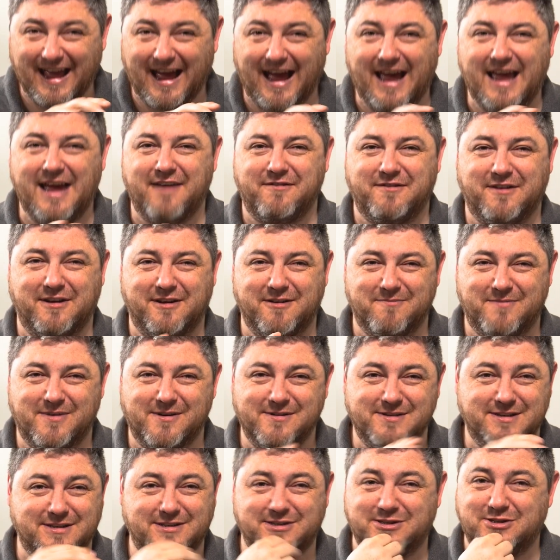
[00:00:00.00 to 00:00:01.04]
I have to
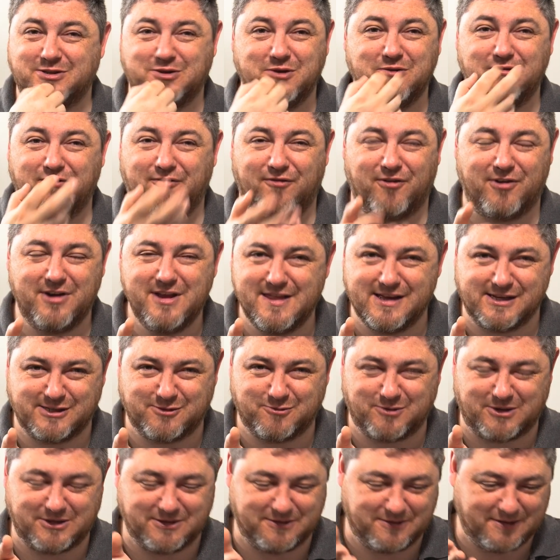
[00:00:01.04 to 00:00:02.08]
compose, it's too funny
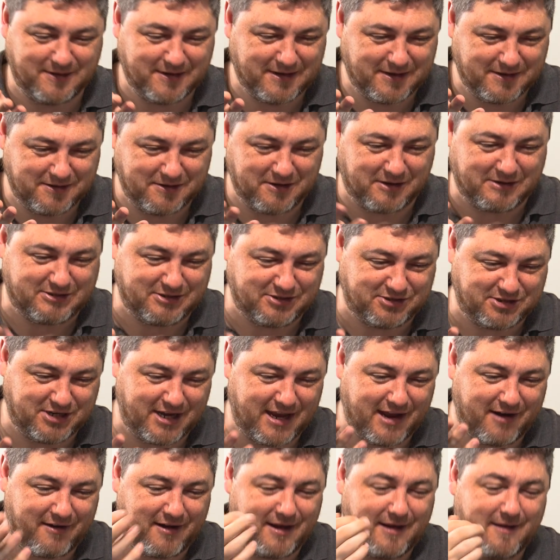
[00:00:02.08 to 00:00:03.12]
this one not to
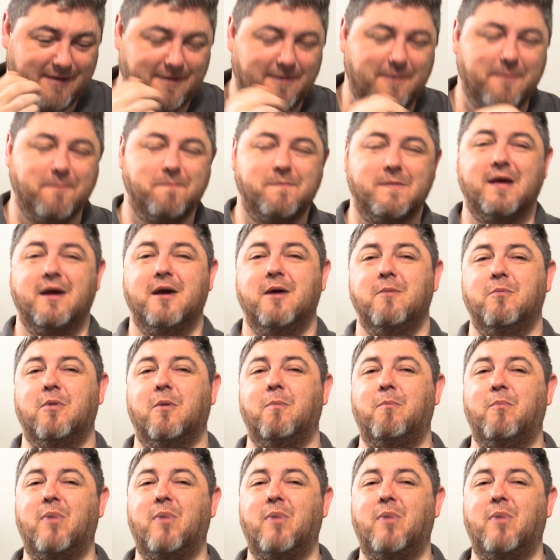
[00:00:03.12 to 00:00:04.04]
share it, but